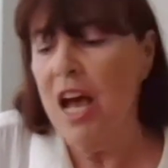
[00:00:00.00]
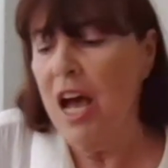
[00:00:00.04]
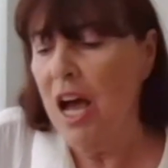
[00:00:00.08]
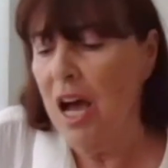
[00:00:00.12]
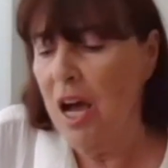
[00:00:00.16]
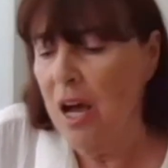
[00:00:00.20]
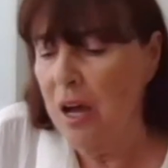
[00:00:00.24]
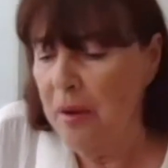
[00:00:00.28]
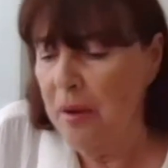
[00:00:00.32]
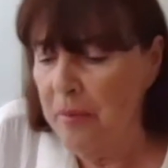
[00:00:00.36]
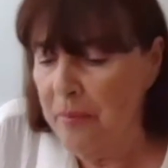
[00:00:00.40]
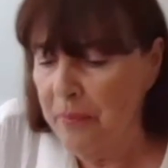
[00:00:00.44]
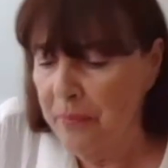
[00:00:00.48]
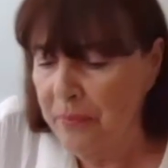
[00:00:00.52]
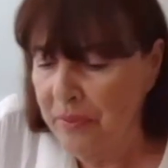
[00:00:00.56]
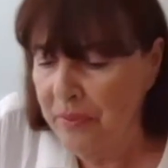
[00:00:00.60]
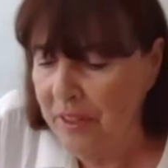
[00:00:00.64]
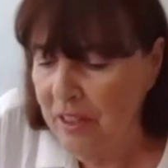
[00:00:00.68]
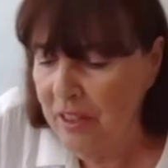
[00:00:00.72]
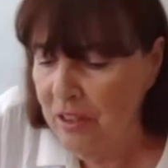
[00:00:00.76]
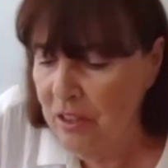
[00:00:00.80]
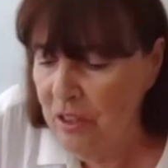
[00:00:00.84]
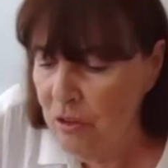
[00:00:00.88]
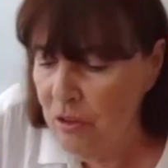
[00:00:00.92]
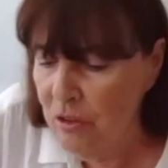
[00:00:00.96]

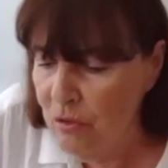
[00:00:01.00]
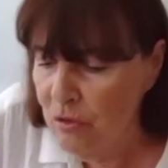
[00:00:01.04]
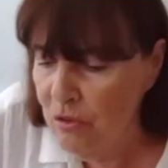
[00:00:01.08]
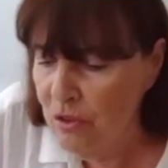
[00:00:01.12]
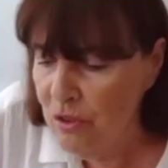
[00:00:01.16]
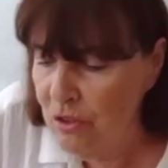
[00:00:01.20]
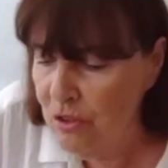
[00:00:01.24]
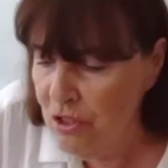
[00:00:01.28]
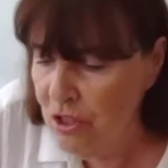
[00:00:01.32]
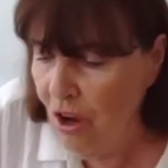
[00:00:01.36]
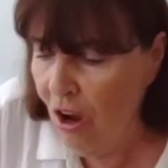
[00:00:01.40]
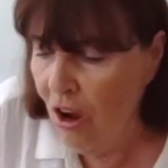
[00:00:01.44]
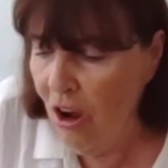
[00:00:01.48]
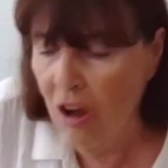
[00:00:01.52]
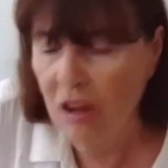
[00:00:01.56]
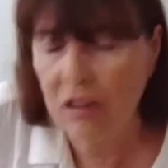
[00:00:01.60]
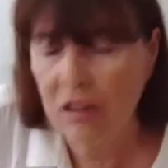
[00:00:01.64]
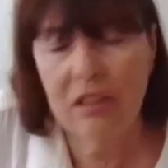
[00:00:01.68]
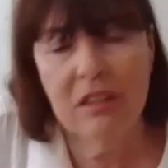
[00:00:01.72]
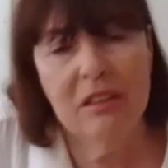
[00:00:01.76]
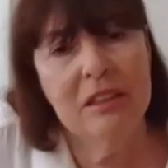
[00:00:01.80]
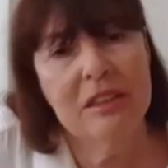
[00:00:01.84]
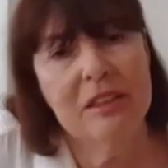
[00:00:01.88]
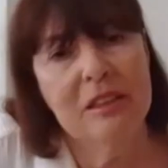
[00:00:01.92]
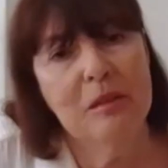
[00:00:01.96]
Can you talk
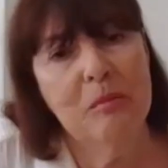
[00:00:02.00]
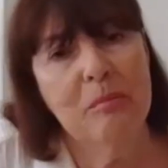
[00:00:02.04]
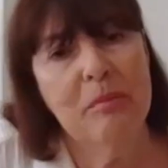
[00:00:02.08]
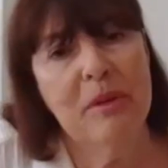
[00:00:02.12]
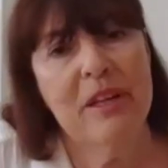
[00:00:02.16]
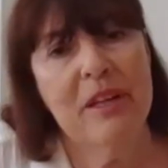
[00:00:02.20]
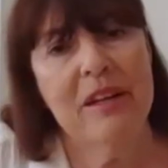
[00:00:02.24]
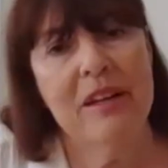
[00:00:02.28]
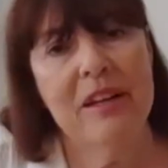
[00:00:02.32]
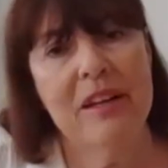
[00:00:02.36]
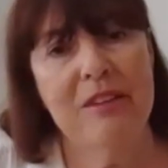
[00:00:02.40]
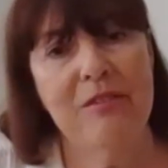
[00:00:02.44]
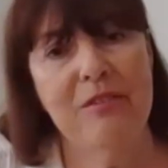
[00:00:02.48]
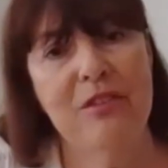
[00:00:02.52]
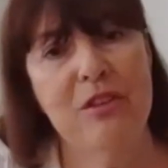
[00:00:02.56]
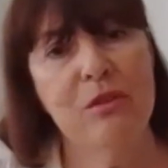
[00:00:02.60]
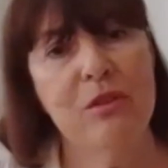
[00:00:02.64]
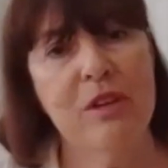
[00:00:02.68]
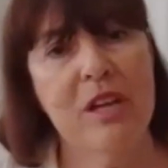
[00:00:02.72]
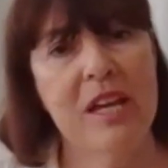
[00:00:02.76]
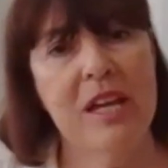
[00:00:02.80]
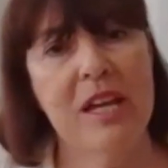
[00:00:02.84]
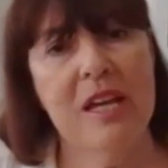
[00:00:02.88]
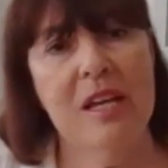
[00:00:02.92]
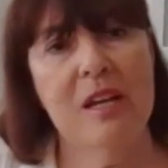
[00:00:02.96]
a little bit, if you
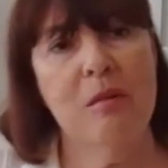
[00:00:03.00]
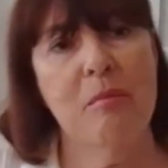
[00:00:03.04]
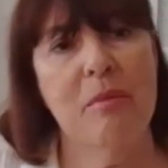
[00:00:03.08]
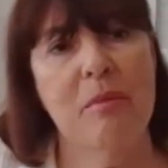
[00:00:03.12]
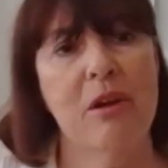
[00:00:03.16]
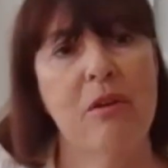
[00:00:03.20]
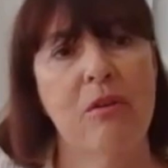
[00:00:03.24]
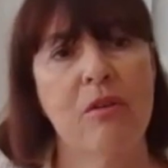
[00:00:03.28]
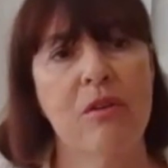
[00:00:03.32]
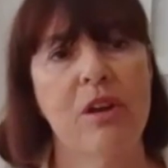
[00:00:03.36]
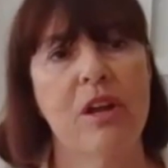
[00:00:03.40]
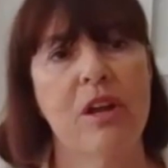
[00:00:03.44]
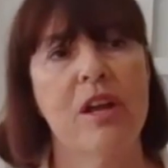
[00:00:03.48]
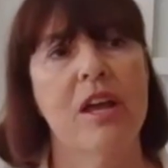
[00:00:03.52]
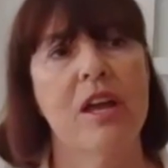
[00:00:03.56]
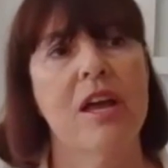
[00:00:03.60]
can, about